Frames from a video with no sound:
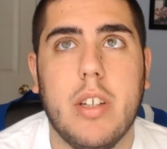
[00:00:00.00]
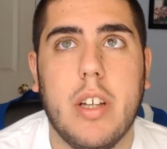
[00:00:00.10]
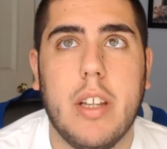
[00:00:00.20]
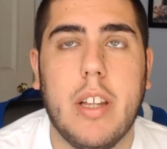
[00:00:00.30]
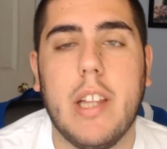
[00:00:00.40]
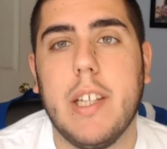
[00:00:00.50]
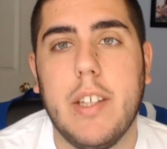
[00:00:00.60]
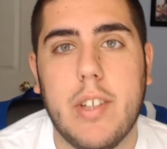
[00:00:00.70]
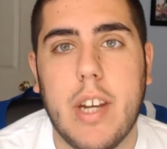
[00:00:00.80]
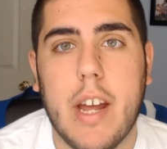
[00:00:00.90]
at
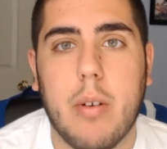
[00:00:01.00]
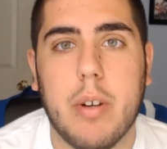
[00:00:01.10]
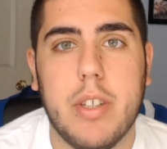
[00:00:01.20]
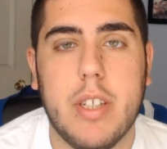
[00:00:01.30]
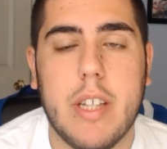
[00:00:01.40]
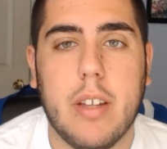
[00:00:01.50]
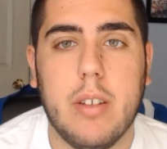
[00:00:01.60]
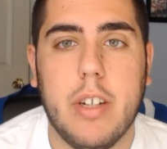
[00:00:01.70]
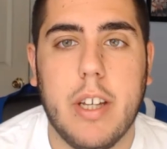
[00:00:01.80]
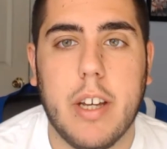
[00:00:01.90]
least an hour to
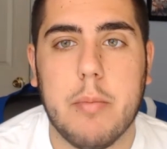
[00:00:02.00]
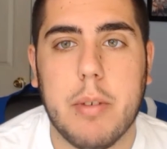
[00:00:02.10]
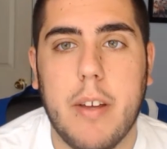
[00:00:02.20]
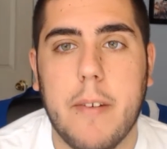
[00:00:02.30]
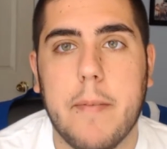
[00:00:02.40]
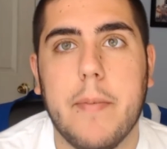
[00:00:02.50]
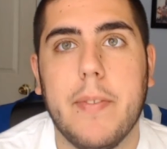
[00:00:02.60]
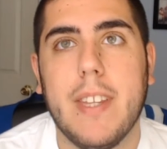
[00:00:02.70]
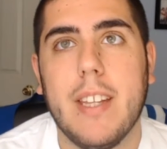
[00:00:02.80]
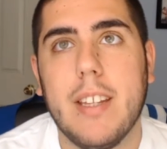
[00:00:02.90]
download a gigabyte.
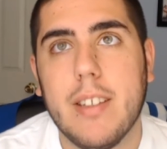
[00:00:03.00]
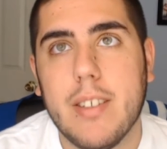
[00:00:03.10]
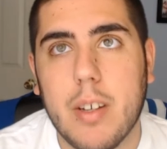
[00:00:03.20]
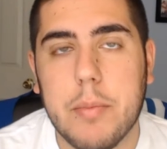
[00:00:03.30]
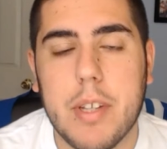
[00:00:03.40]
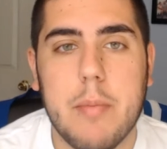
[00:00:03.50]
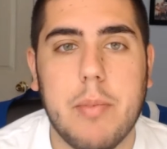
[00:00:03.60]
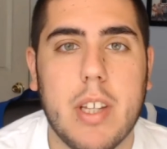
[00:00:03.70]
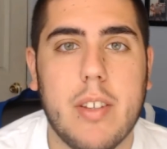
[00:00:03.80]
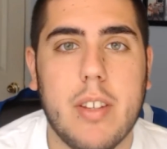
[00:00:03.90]

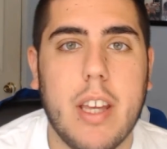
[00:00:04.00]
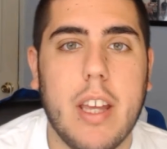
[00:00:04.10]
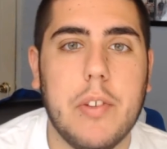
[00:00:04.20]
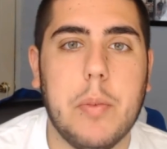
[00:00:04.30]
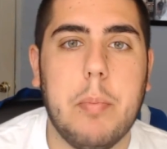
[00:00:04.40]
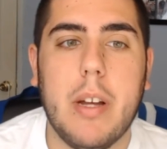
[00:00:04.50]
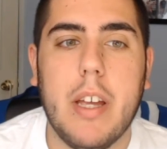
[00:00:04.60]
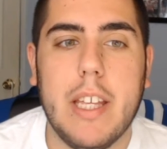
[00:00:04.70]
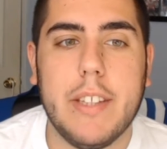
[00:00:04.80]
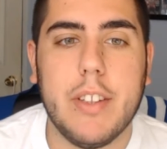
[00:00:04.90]
Sometimes that's the case,
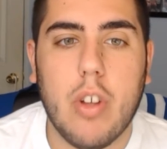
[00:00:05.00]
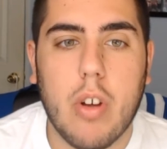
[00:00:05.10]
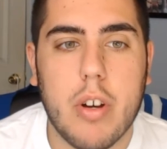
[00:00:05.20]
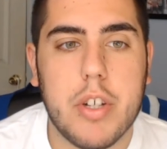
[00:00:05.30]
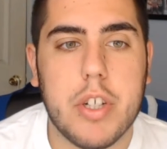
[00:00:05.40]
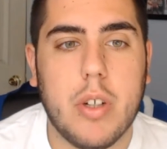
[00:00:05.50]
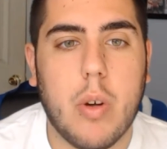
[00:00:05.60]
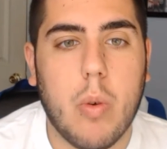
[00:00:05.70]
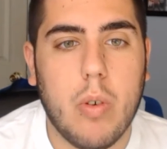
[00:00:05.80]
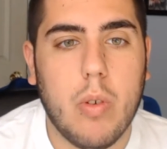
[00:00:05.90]
but in large
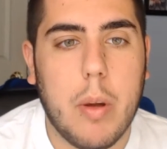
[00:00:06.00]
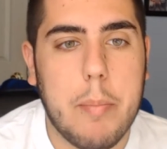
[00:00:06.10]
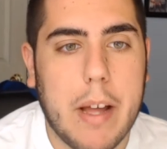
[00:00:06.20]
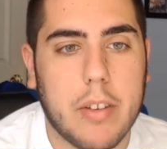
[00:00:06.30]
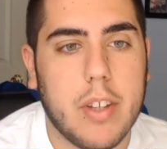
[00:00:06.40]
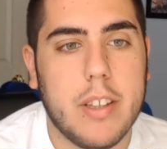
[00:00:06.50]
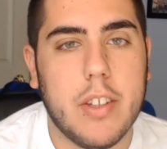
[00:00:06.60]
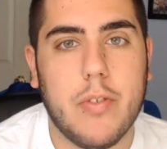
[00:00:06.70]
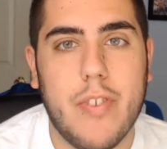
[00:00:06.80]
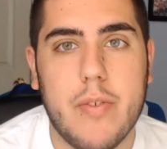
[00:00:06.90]
amounts like
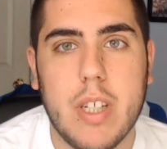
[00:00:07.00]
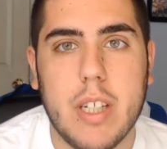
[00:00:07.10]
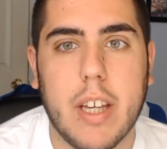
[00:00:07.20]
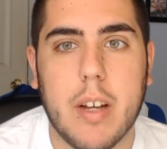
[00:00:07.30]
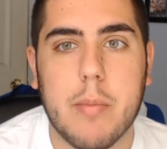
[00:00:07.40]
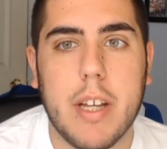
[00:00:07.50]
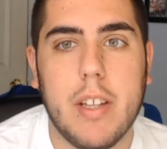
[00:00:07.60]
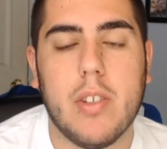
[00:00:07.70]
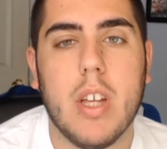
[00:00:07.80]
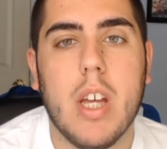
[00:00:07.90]
this, 15
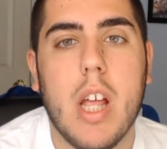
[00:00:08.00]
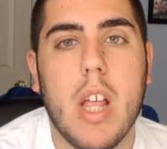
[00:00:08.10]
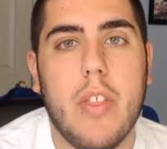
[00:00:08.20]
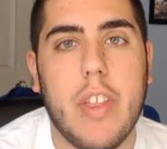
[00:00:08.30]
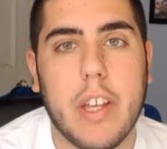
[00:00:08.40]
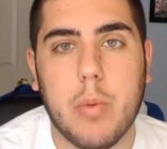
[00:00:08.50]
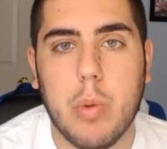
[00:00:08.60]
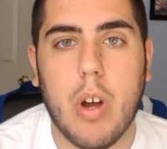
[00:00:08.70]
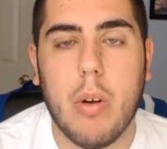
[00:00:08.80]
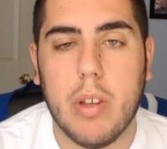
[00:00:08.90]
gigabytes, things
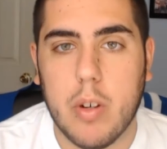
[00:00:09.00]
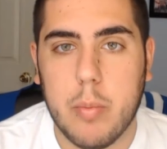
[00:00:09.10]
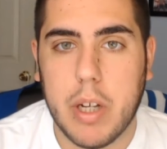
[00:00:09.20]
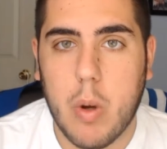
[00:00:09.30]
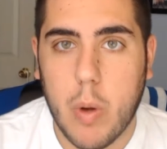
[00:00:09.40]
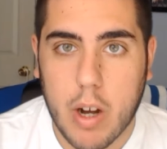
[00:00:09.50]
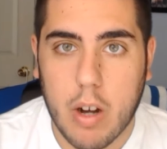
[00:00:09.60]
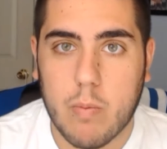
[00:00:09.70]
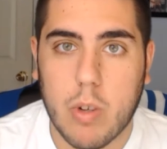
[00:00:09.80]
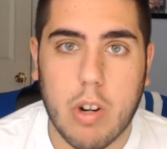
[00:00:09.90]
will go a little bit
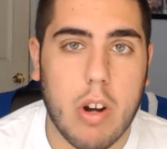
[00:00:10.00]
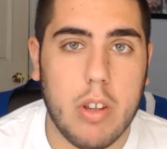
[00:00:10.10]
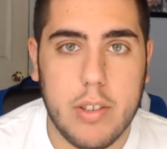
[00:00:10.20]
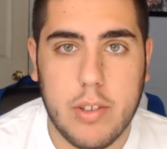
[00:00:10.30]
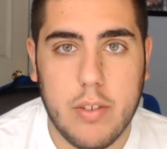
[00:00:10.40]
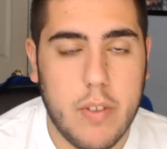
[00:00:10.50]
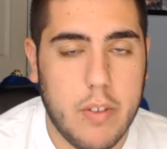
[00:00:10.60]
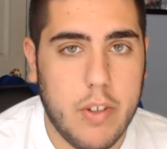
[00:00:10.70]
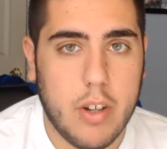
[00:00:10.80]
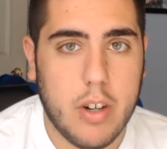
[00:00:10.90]
quicker, regardless of
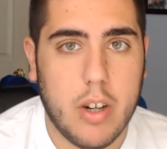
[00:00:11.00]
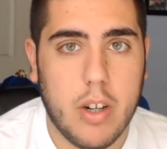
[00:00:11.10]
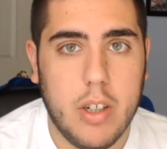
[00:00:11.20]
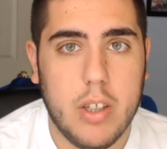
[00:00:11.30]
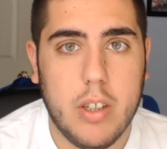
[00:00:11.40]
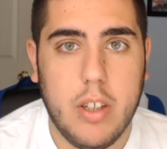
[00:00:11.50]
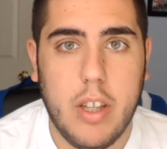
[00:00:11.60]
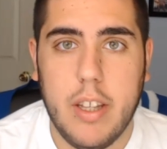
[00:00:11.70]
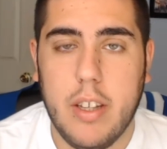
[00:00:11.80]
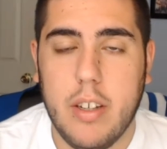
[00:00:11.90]
if you're
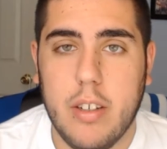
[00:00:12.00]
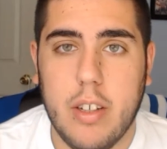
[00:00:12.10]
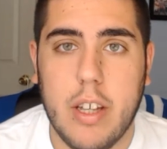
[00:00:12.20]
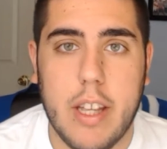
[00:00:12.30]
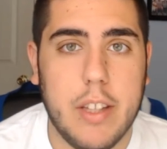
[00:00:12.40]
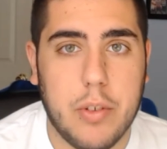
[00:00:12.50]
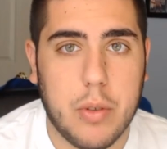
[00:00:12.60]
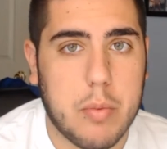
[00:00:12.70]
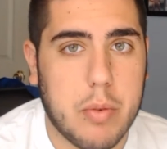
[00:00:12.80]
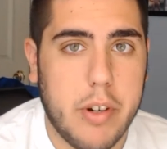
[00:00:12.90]
in an
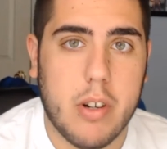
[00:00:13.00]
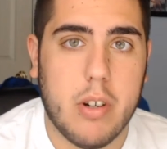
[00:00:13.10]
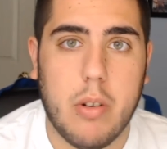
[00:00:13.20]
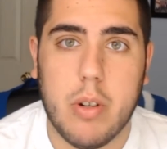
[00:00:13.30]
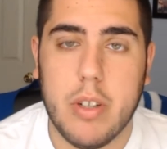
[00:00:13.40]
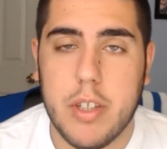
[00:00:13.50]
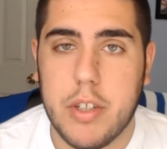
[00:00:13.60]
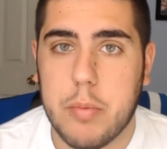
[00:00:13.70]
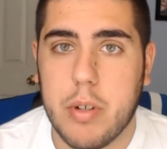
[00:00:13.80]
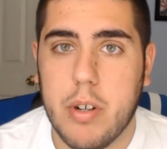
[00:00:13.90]
in-store pre-order or a
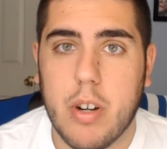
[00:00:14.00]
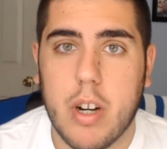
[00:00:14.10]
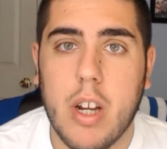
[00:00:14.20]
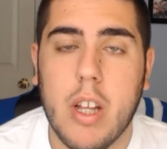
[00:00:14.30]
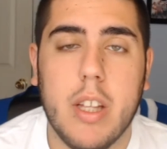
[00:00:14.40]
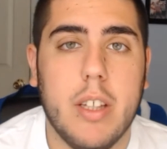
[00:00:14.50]
digital pre-order.